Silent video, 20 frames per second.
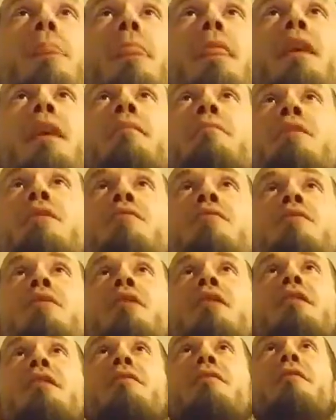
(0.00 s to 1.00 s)

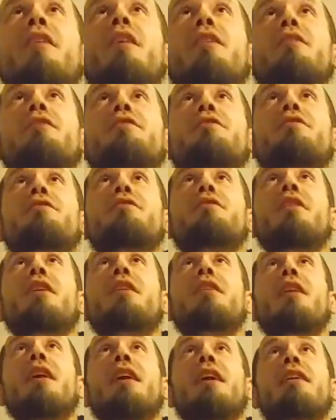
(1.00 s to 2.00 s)
Immunity fosters
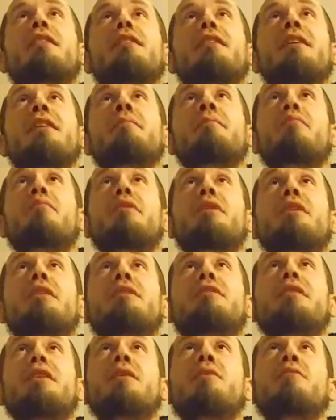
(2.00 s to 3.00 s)
neglect and
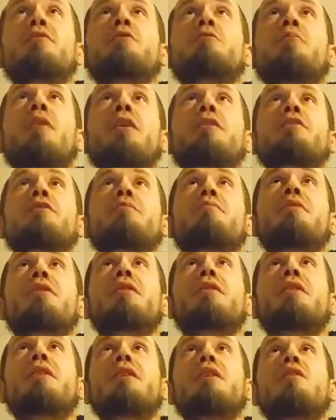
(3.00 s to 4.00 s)
breeds
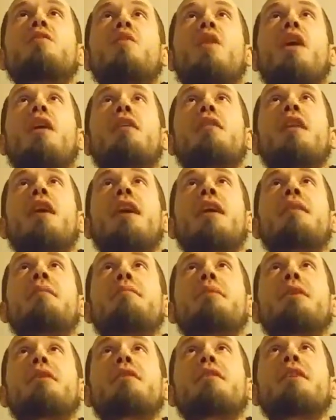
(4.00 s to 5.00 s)
irresponsibility, while
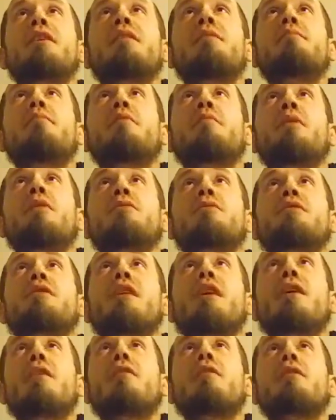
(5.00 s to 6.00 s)
liability promotes
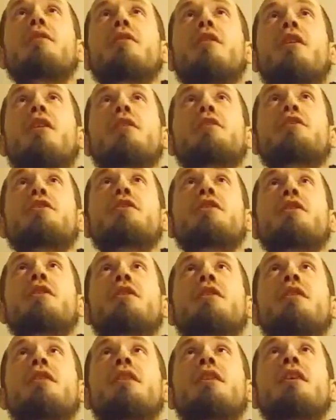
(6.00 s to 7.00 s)
care and
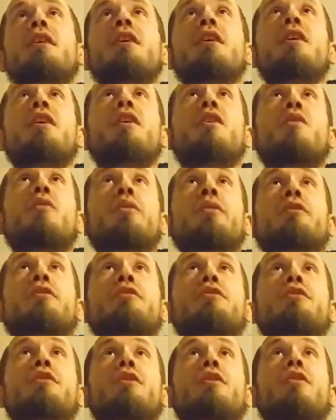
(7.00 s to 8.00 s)
caution,
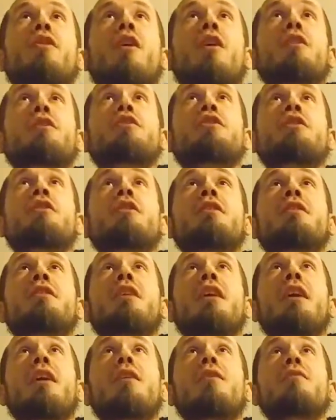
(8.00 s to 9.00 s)
which caution and
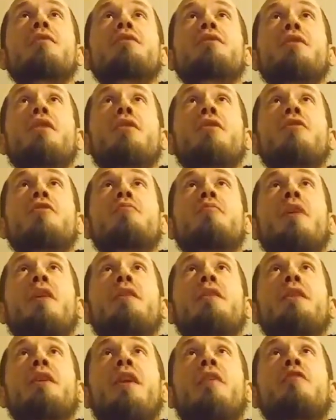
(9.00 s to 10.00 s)
care is owed by
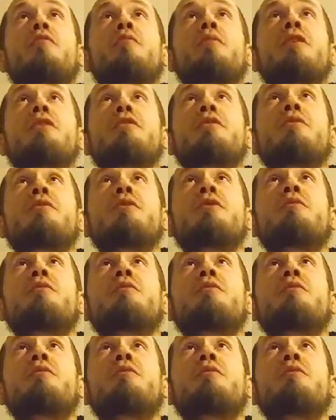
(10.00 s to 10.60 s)
the government to its